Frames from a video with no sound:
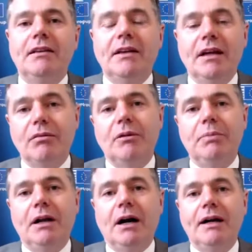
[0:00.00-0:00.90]
things would
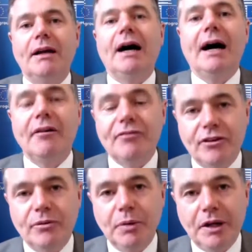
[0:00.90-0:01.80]
be like
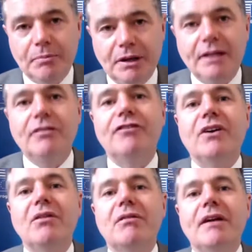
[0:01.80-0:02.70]
after we complete the
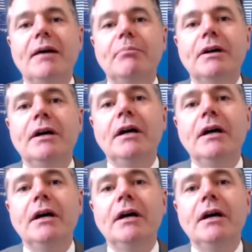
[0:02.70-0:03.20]
first step.